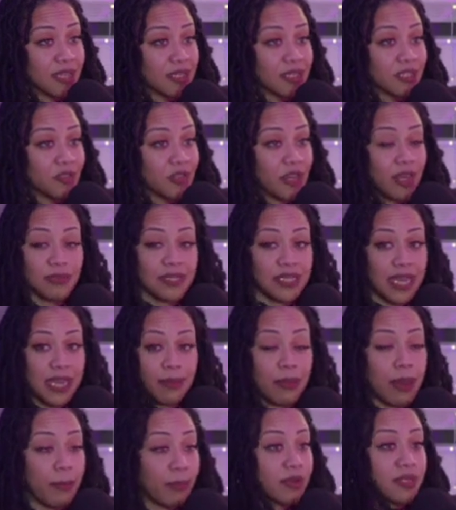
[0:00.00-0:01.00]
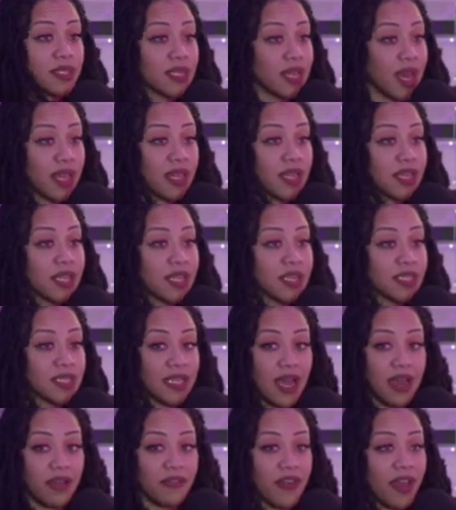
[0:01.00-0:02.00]
You get what I'm saying? My personality is
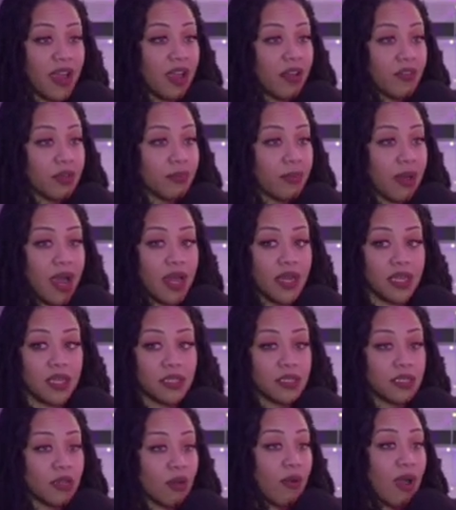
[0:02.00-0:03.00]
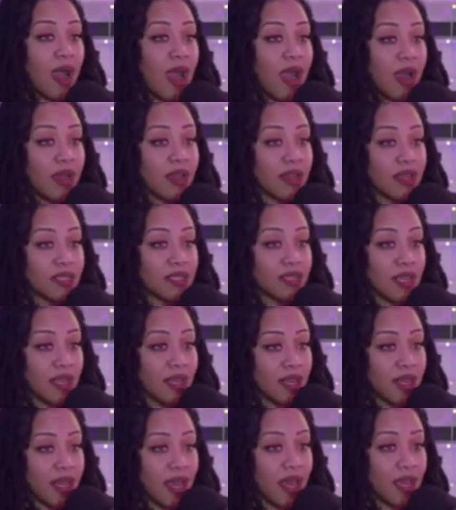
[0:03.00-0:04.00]
not for everybody. So I
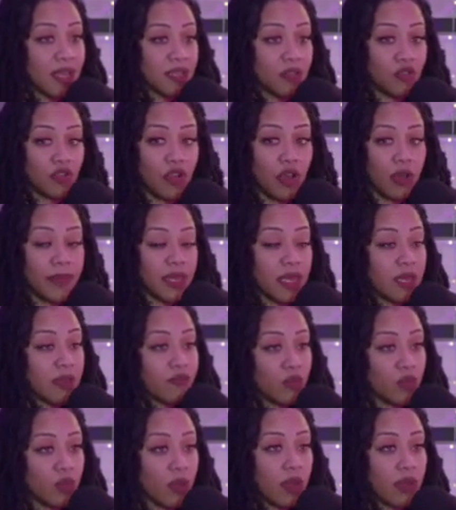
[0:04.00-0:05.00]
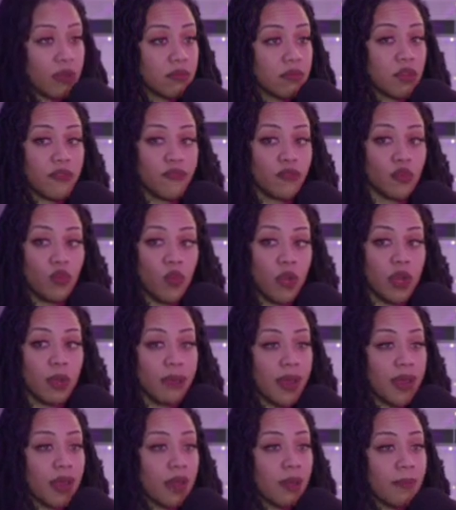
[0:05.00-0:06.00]
understand that. You know what I mean? If you want to
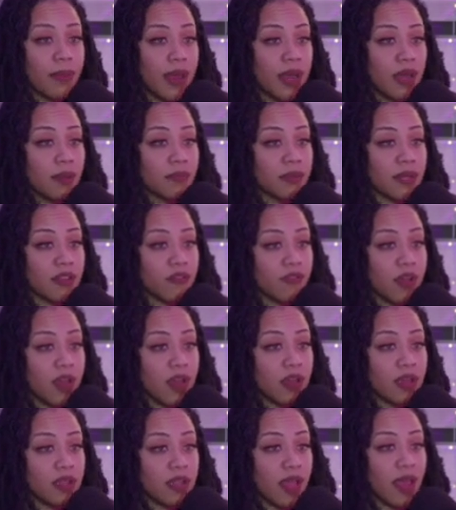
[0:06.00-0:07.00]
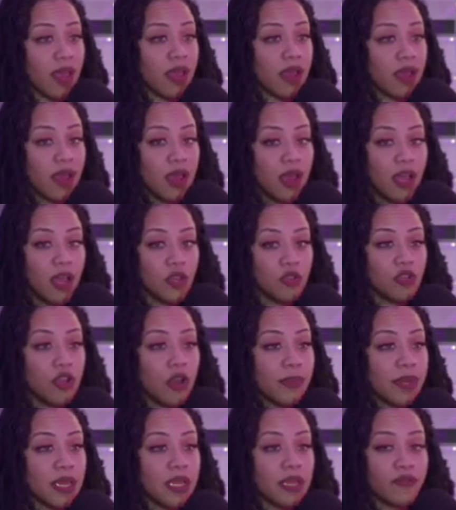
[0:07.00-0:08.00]
back up, that's fine. Like, you know what
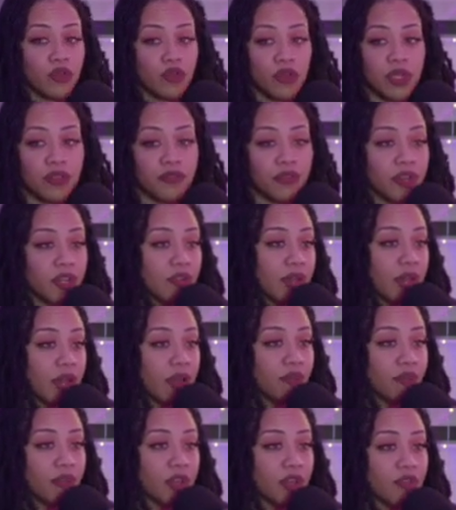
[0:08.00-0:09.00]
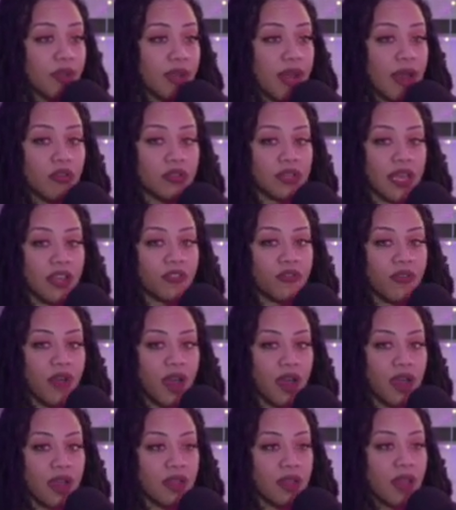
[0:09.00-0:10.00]
I mean? If you need to figure it out, that's
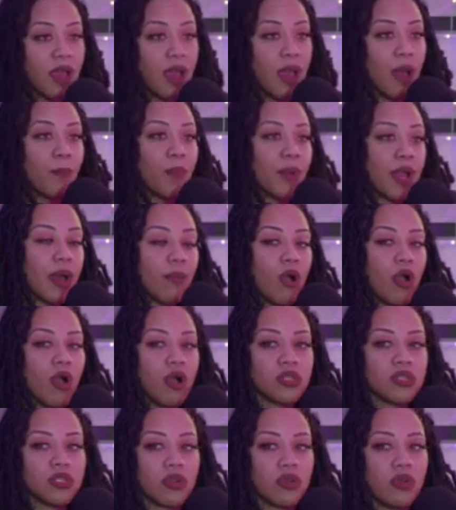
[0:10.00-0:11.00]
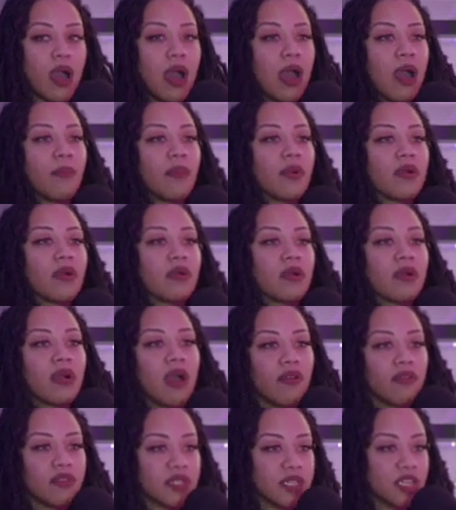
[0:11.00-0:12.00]
fine. But I'm a
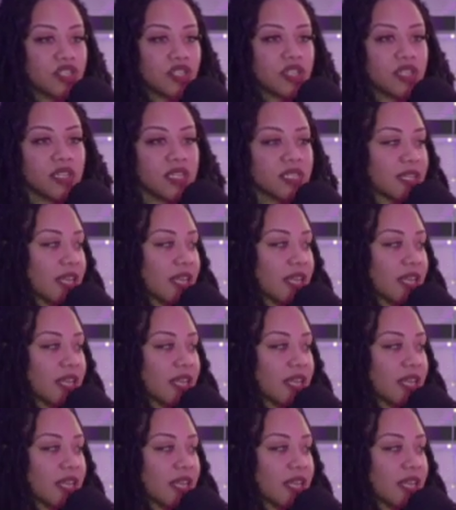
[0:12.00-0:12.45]
conversationalist.